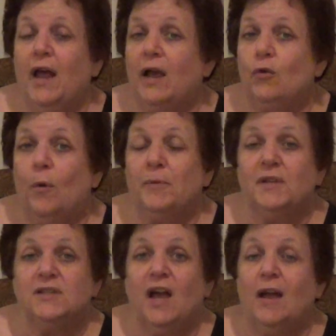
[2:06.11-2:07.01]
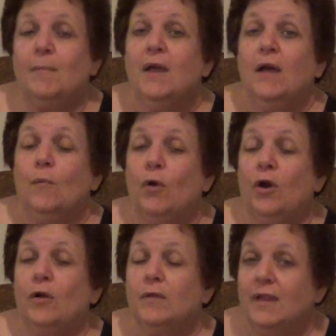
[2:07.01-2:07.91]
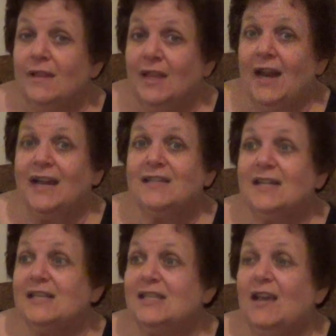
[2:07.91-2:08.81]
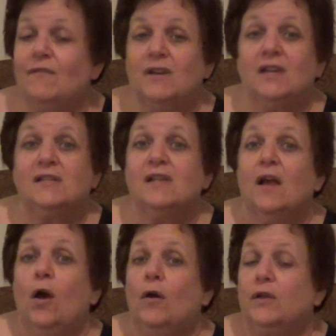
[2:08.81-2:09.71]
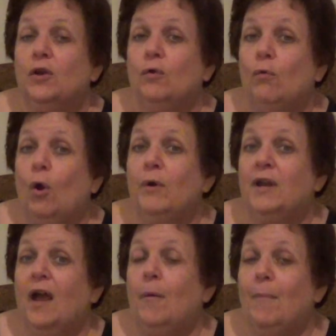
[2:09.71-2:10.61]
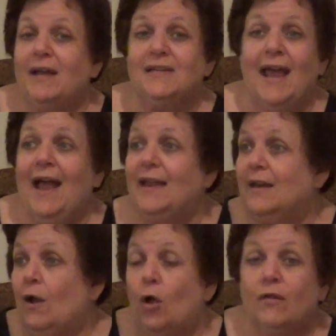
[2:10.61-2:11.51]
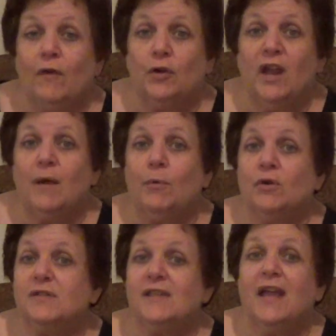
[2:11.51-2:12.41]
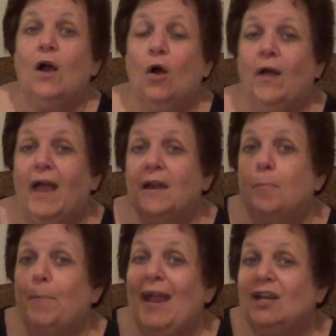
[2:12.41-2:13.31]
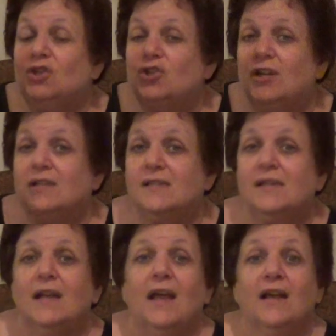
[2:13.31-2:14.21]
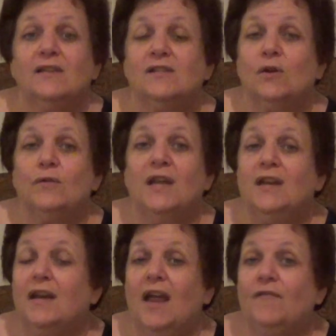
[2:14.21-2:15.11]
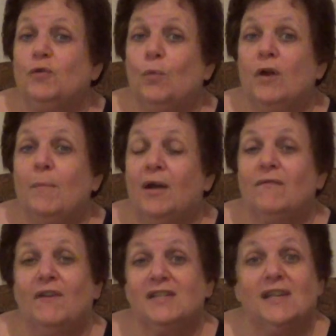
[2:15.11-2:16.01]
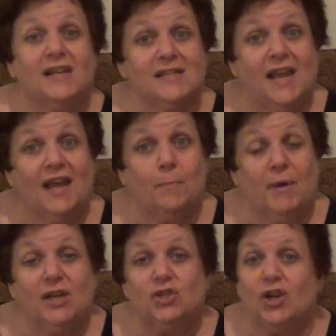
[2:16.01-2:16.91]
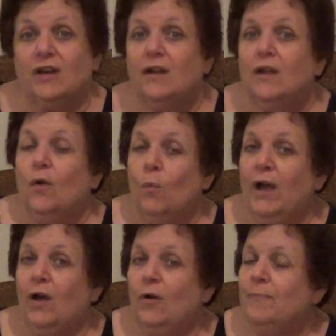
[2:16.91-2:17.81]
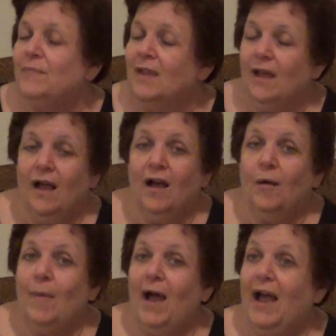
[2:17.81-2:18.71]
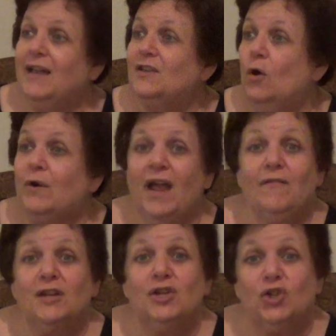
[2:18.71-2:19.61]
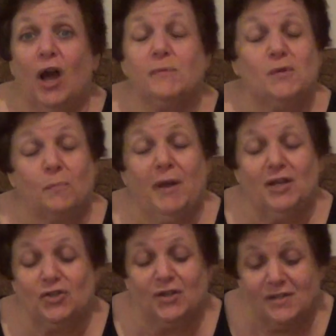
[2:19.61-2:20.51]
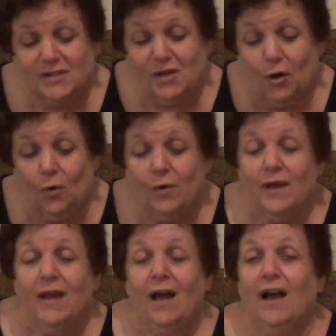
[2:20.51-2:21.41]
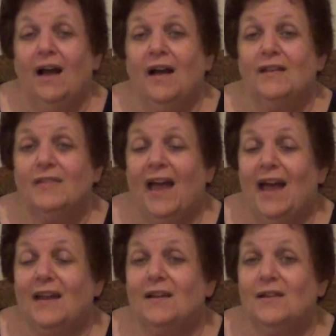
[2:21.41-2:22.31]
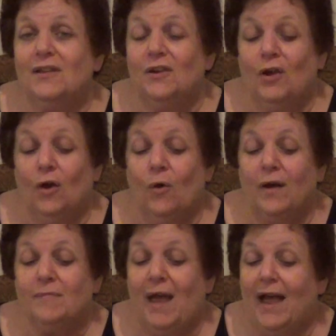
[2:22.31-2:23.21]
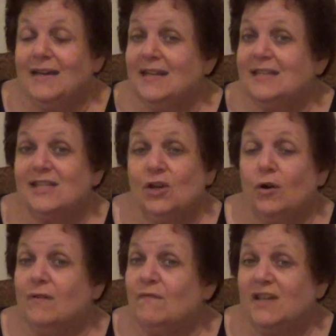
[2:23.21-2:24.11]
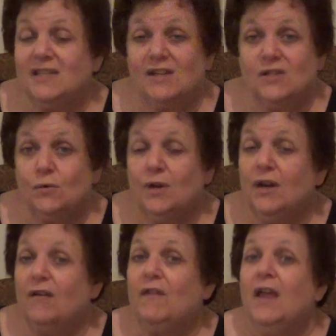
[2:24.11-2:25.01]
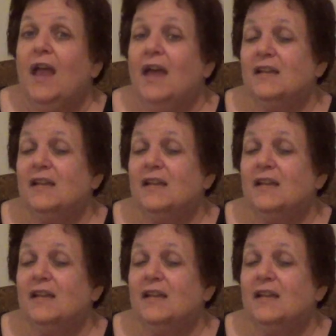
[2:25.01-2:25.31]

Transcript: I grew up in the time where in the 1970s, you know, growing up, my dad and all of our neighbors, they all had pensions. And so they didn't have to worry about investing because they had a pension. Well, I don't have any jobs with pensions. So that, you know, I didn't start investing soon enough.